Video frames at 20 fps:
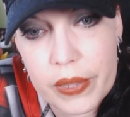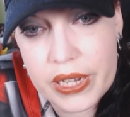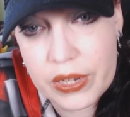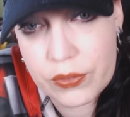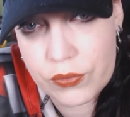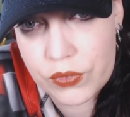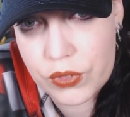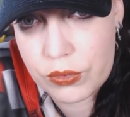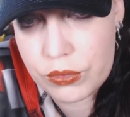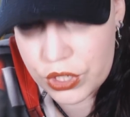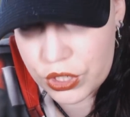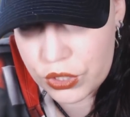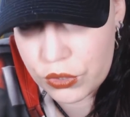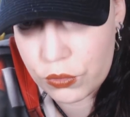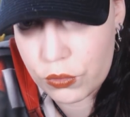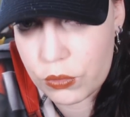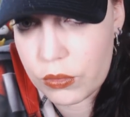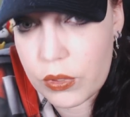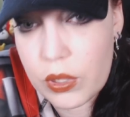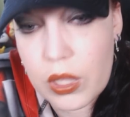But if you
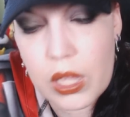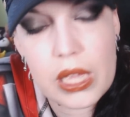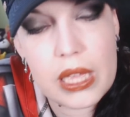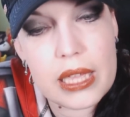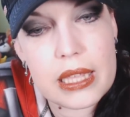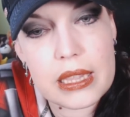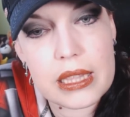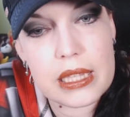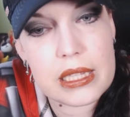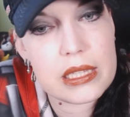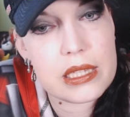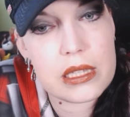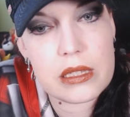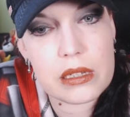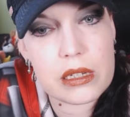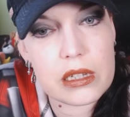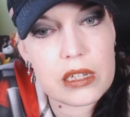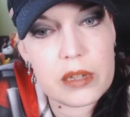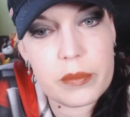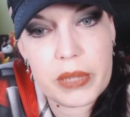do, this
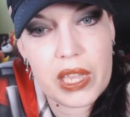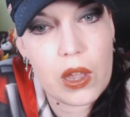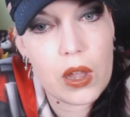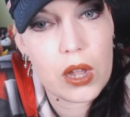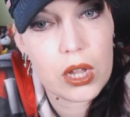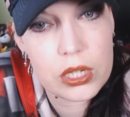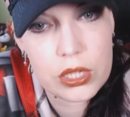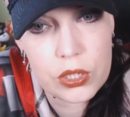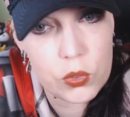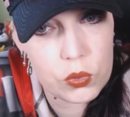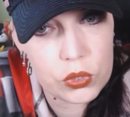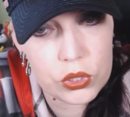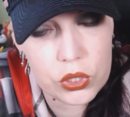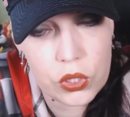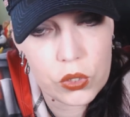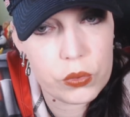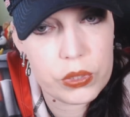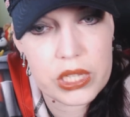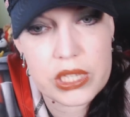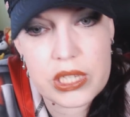isn't going to be on you
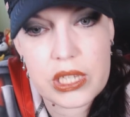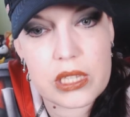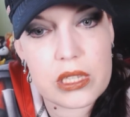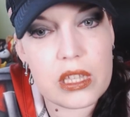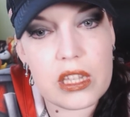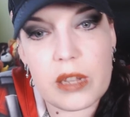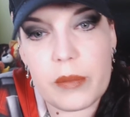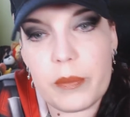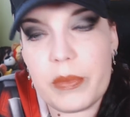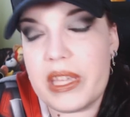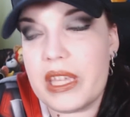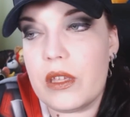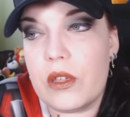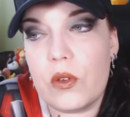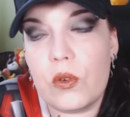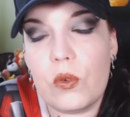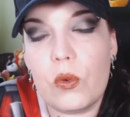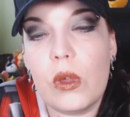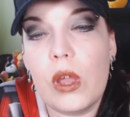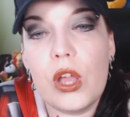alone. This isn't going to be
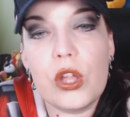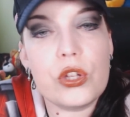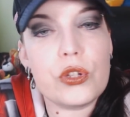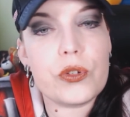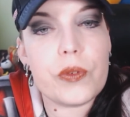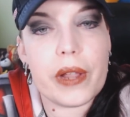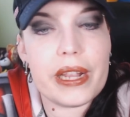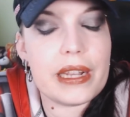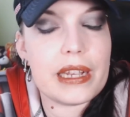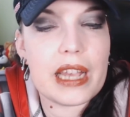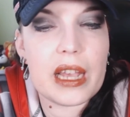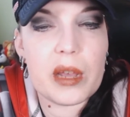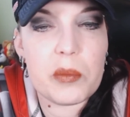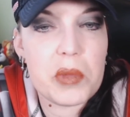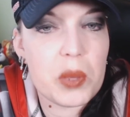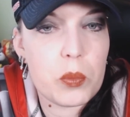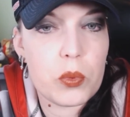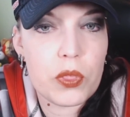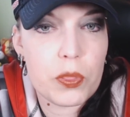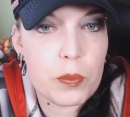you trying to
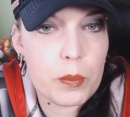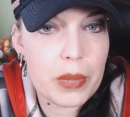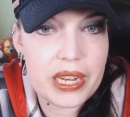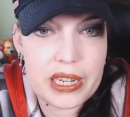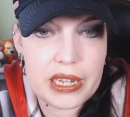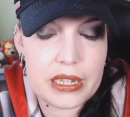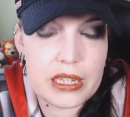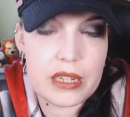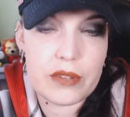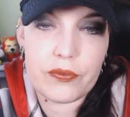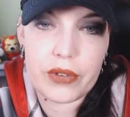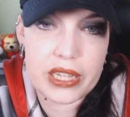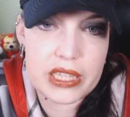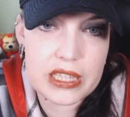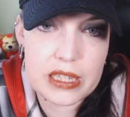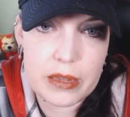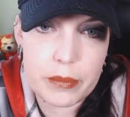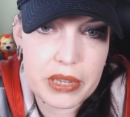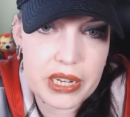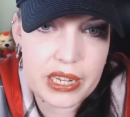come up with money to
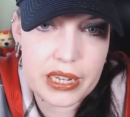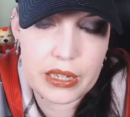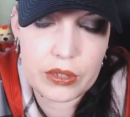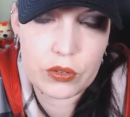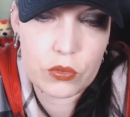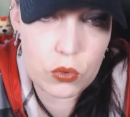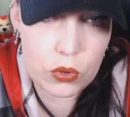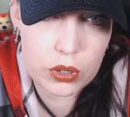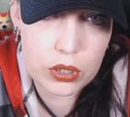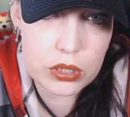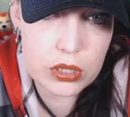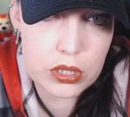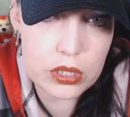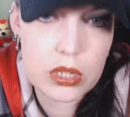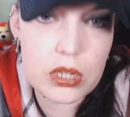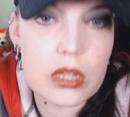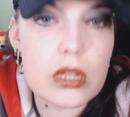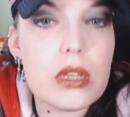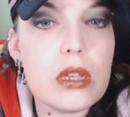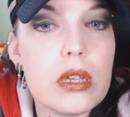fight somebody in court,
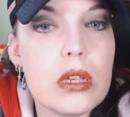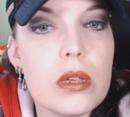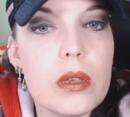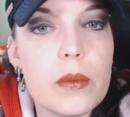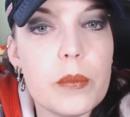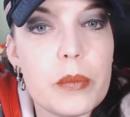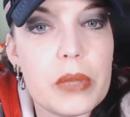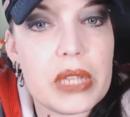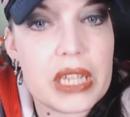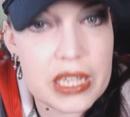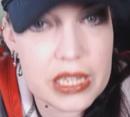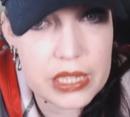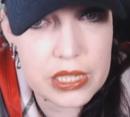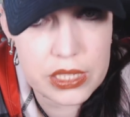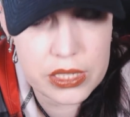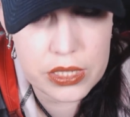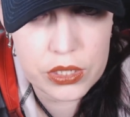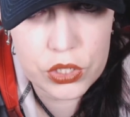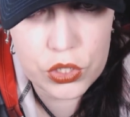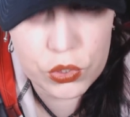
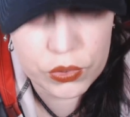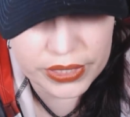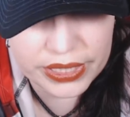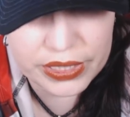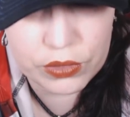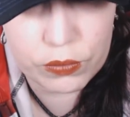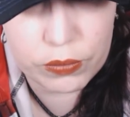because you're